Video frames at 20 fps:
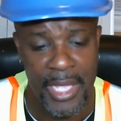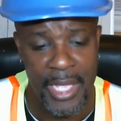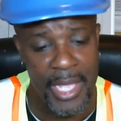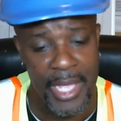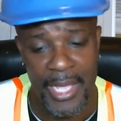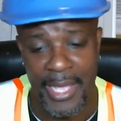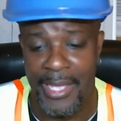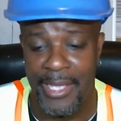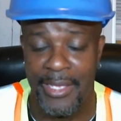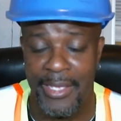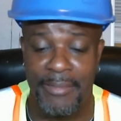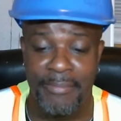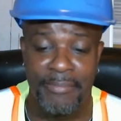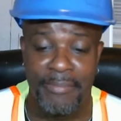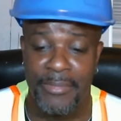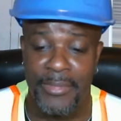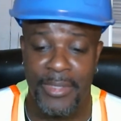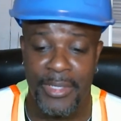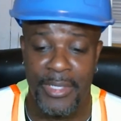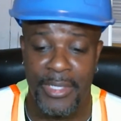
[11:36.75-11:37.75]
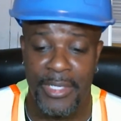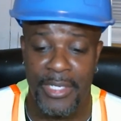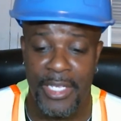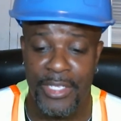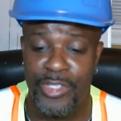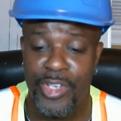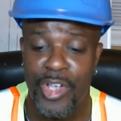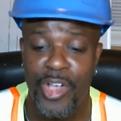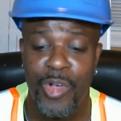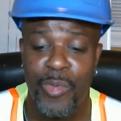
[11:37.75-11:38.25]
And
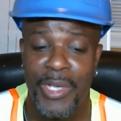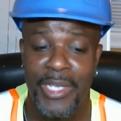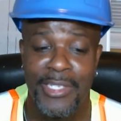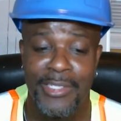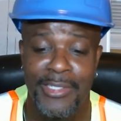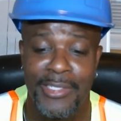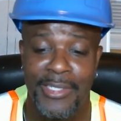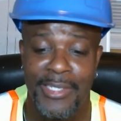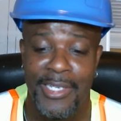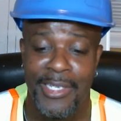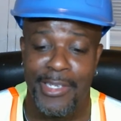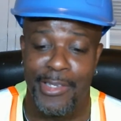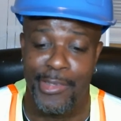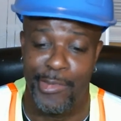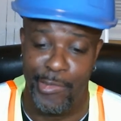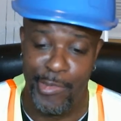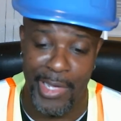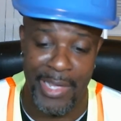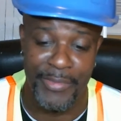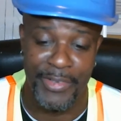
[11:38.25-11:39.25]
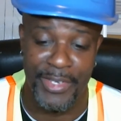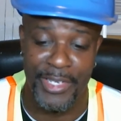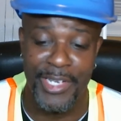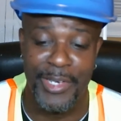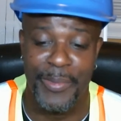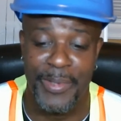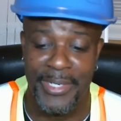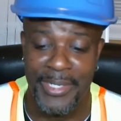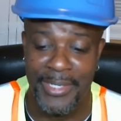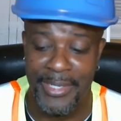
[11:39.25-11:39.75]
as always, you have a good
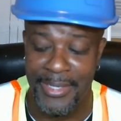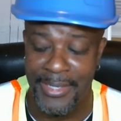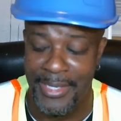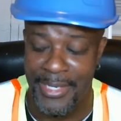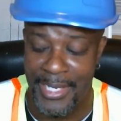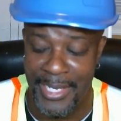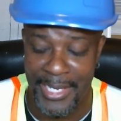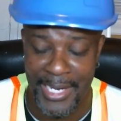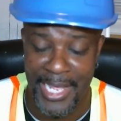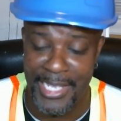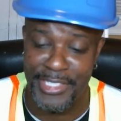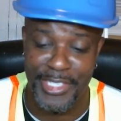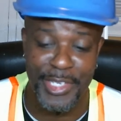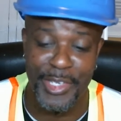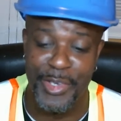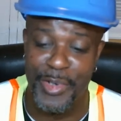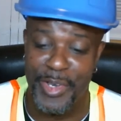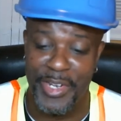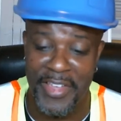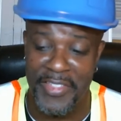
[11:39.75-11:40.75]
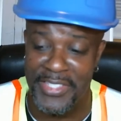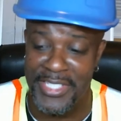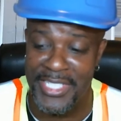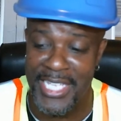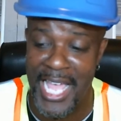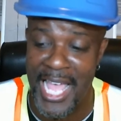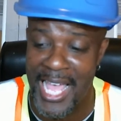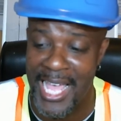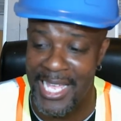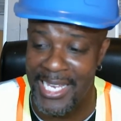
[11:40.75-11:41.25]
one, and I'll see you on the other
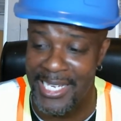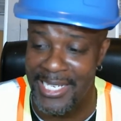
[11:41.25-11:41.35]
side.